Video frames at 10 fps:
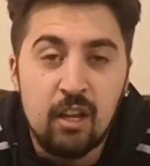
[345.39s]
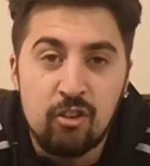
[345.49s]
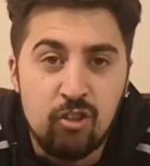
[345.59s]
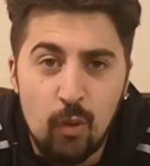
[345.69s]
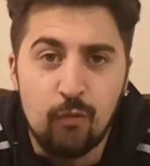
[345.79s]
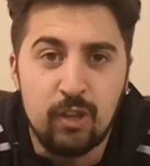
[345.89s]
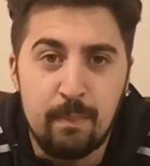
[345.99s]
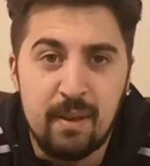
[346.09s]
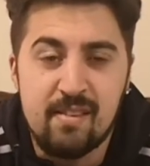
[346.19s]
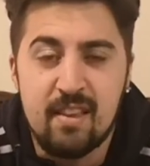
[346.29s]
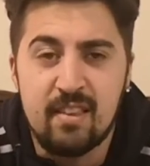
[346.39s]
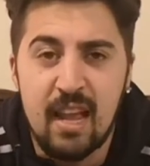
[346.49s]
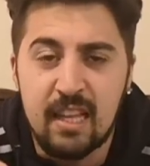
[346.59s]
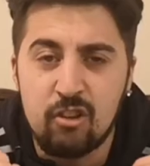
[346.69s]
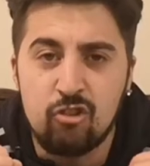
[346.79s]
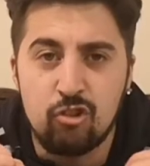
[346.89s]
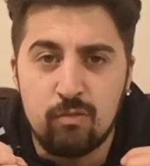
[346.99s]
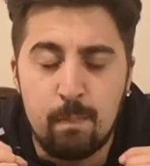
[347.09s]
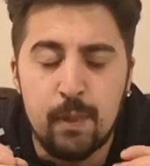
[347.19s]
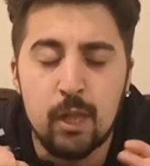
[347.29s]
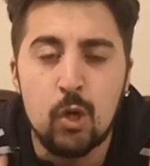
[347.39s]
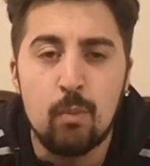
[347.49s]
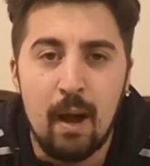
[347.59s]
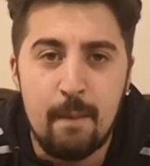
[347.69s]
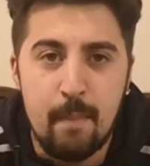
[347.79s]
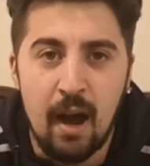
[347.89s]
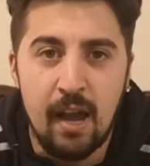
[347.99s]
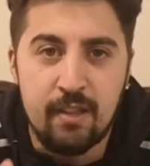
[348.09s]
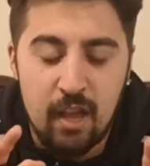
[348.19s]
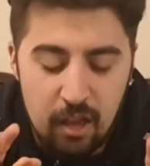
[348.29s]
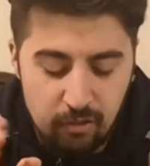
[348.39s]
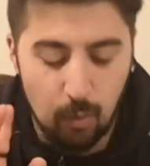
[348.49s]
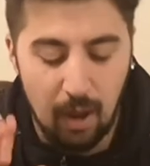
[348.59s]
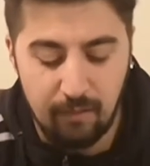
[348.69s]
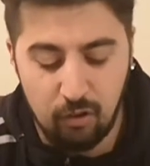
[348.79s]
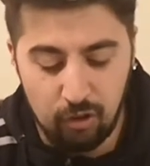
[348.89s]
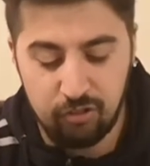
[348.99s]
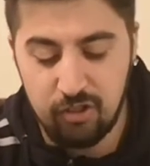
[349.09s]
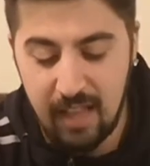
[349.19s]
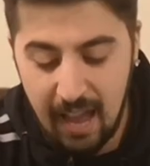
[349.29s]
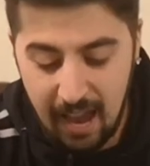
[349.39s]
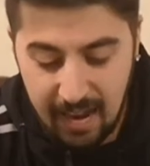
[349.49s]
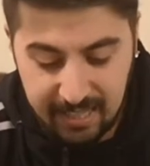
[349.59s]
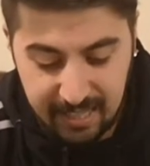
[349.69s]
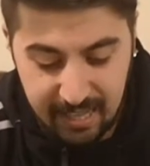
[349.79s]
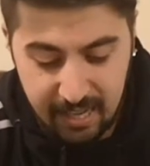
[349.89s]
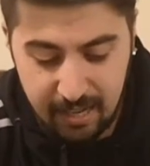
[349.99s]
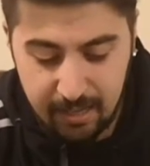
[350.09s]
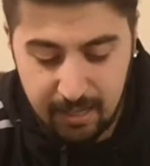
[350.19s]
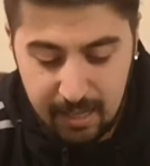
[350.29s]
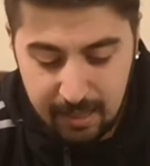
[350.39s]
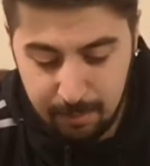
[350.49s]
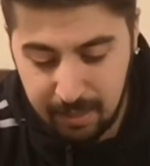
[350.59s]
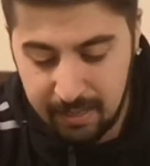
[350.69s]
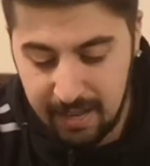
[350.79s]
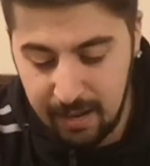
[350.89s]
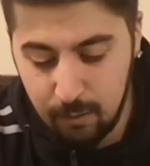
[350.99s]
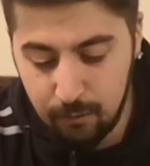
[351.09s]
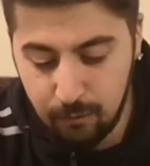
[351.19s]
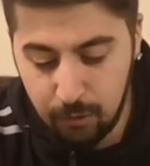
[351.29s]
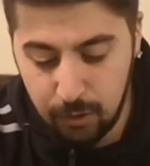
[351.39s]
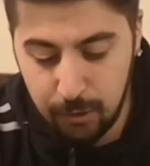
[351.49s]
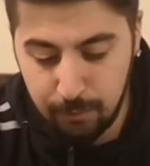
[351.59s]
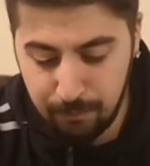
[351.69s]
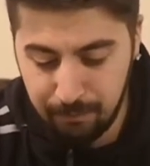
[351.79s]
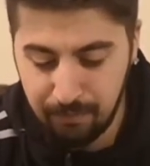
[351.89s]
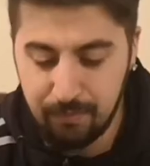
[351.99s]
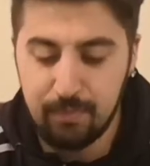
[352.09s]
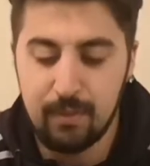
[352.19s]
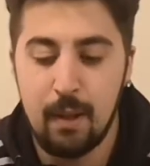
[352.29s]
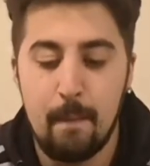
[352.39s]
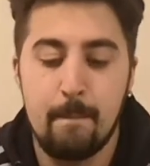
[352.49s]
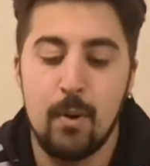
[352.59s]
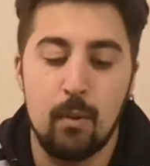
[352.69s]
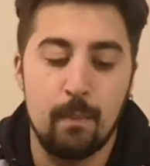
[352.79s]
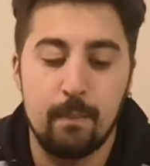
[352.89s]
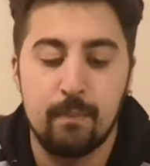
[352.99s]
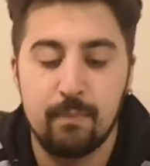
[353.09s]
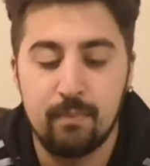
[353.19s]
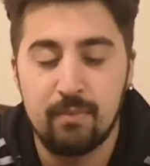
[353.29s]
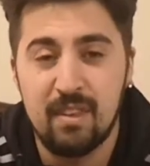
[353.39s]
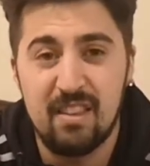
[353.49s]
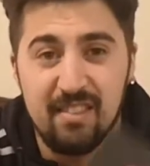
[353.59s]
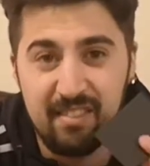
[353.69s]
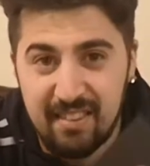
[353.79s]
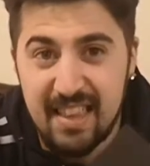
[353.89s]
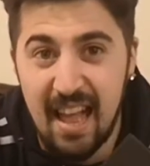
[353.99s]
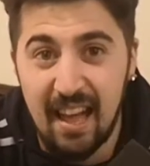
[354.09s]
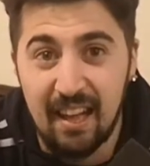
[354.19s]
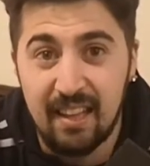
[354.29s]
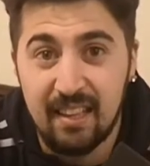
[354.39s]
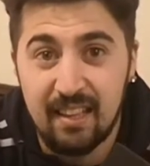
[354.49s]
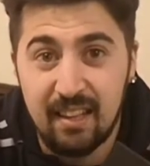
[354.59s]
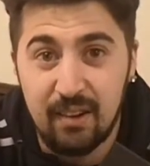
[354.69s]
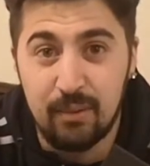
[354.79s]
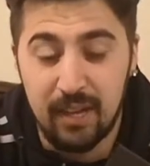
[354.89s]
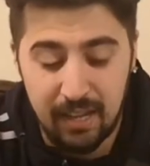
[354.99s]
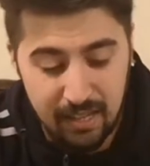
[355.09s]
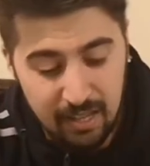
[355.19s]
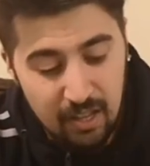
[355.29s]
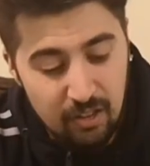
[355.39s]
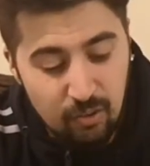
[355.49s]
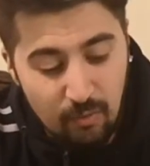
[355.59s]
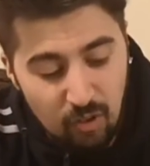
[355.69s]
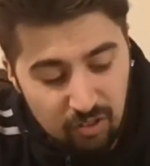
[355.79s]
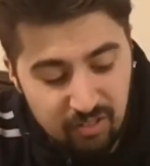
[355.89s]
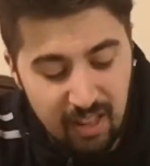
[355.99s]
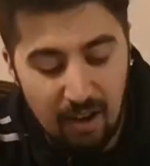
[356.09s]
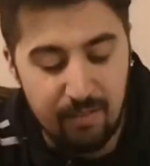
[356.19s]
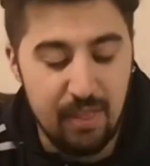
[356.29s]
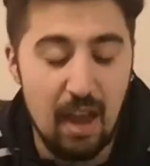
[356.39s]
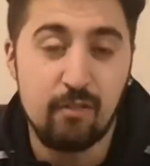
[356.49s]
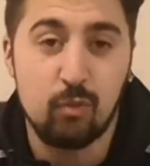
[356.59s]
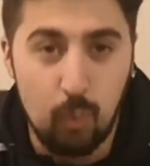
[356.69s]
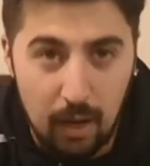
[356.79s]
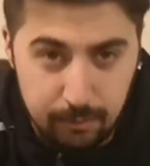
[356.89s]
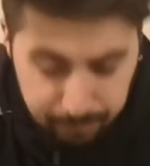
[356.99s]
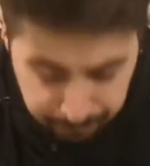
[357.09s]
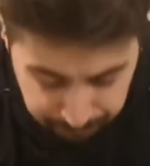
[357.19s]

There's no funny business, and it just blew my mind. So I've got Snare in here. Let me get that out for you. Boom, Snare. Okay, so I've got Snare in there as well.